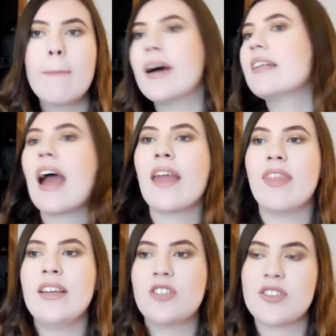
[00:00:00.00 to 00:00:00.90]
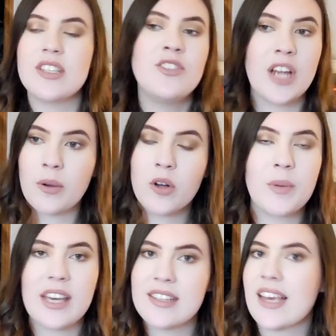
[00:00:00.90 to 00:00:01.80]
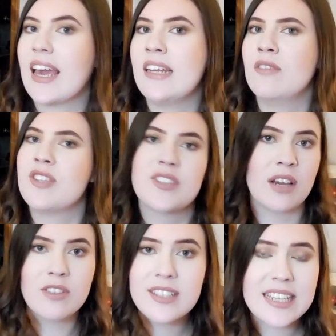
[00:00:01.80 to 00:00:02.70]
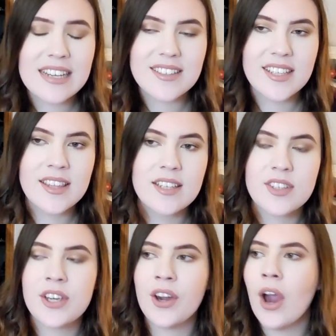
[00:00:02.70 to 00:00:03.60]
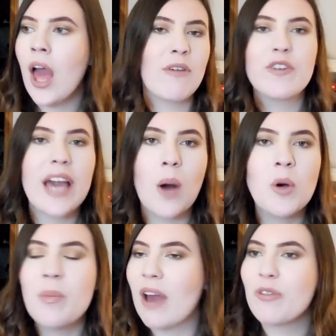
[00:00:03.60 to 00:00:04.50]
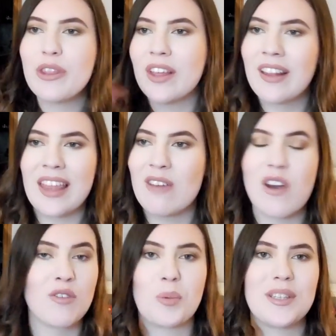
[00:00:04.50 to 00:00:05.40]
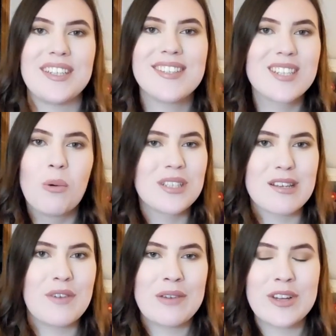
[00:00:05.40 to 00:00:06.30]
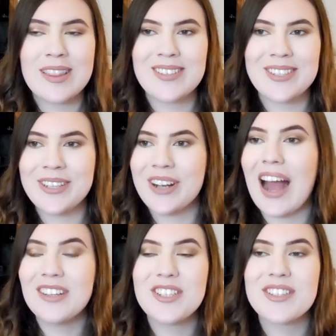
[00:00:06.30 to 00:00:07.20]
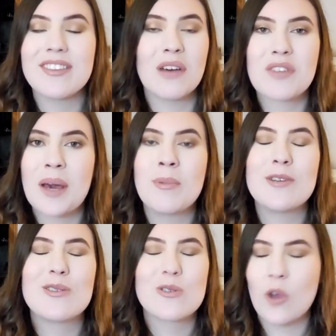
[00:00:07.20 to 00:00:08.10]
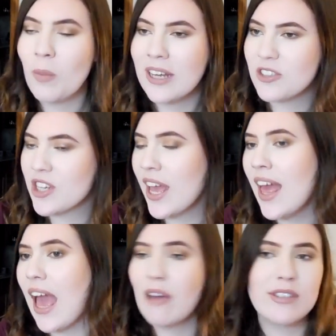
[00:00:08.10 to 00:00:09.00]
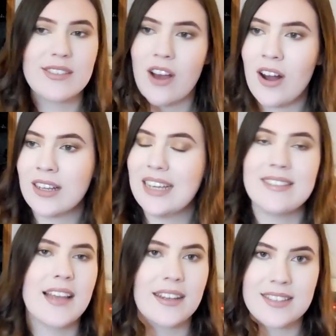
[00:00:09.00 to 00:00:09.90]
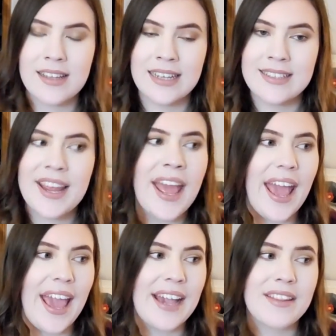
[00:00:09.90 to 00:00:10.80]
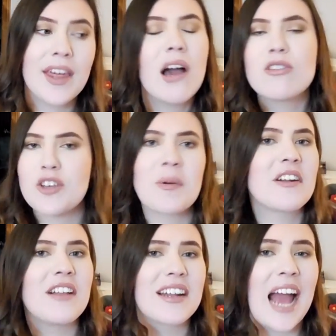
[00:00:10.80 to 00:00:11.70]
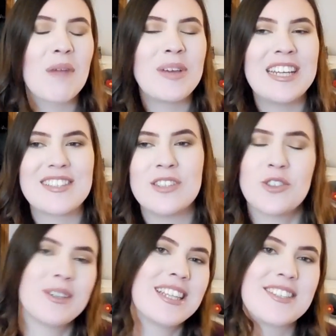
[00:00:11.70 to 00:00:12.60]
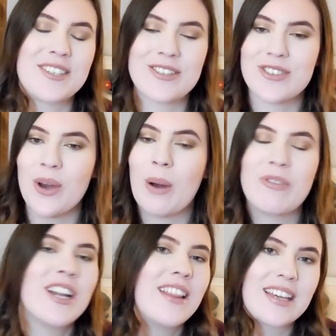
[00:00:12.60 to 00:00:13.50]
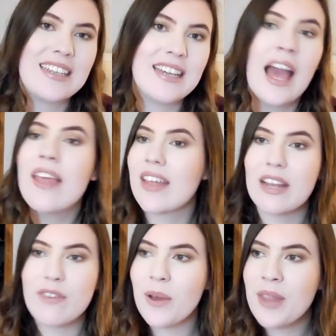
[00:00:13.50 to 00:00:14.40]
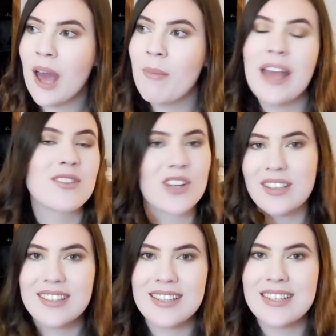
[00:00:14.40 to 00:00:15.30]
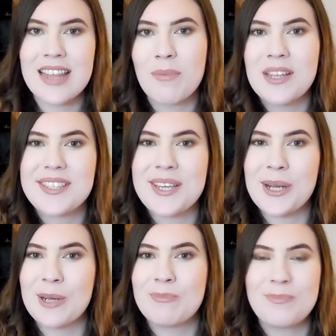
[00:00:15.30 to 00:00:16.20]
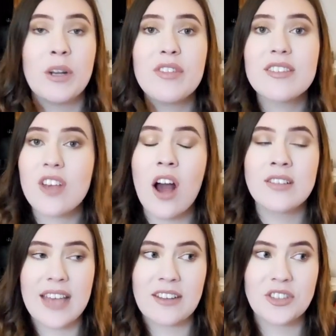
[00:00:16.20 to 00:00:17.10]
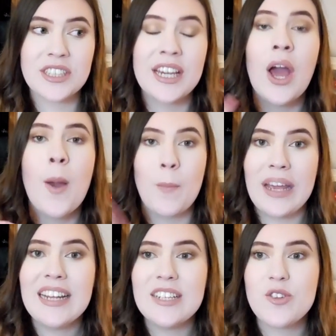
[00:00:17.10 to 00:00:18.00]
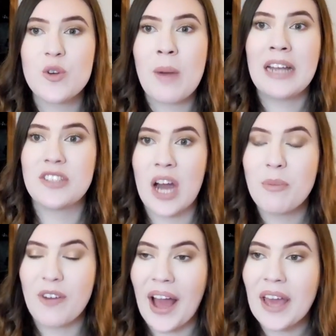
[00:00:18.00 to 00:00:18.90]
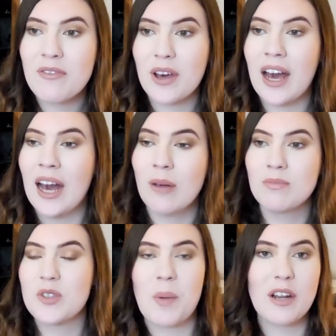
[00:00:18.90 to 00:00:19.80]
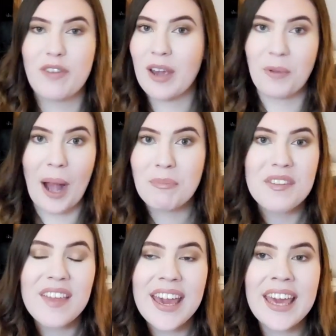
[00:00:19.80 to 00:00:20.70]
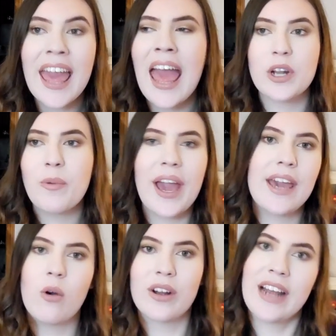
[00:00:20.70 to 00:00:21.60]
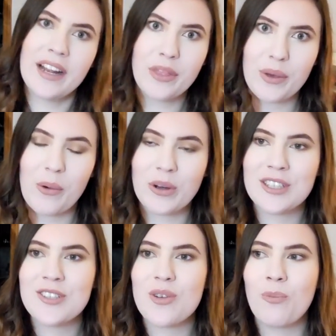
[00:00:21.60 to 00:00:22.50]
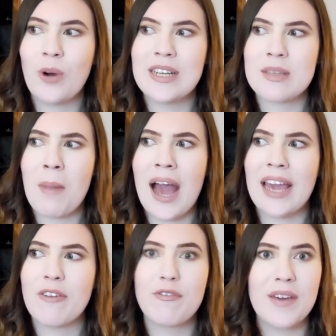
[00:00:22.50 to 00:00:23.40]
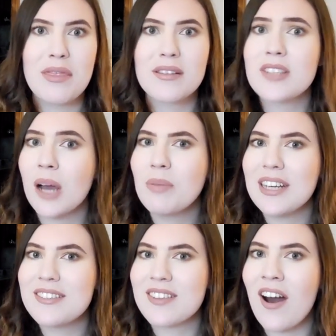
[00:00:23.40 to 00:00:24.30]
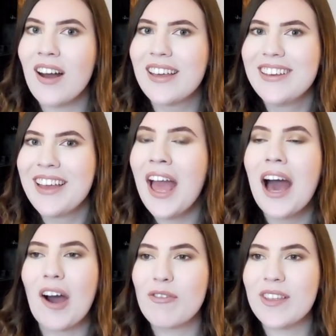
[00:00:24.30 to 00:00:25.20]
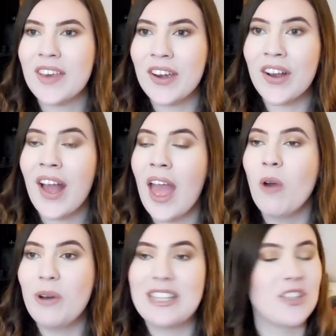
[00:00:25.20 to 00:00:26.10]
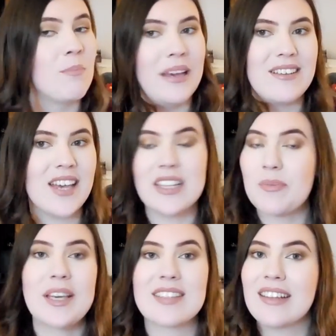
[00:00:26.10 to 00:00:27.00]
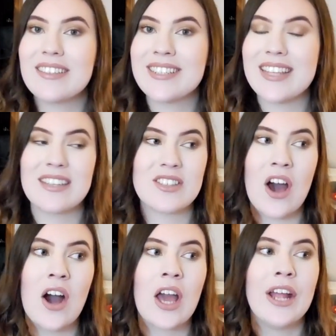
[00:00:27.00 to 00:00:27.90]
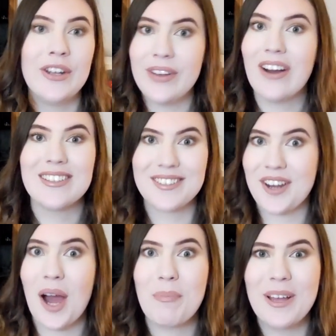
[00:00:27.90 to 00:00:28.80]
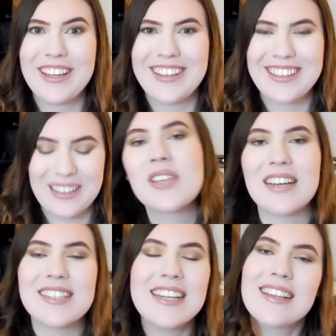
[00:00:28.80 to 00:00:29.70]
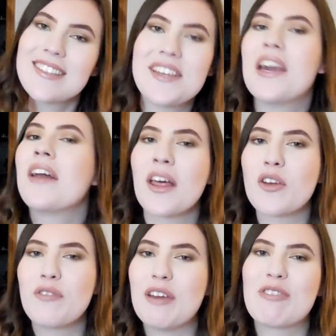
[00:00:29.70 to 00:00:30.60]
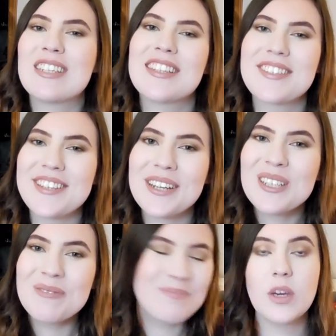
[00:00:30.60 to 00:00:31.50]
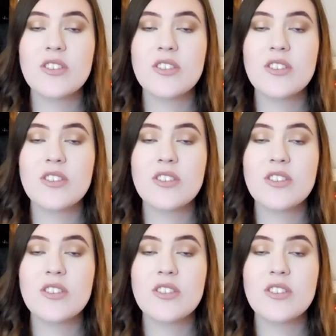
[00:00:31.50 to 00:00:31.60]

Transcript: But I think just in general, because I kind of discovered TXT this year, every album, everything that they have ever released was a favorite this year. I just love them so much. Every song is excellent, and they also brought a lot of happiness and joy this year, so I'm very lucky that I found them and started listening to them this year. One of their songs actually made it into my top five Spotify Wrapped thing. Runaway or 9 3/4 was my fifth top played song of the year, which makes sense because I listen to that song nonstop. So yeah, TXT, another favorite this year.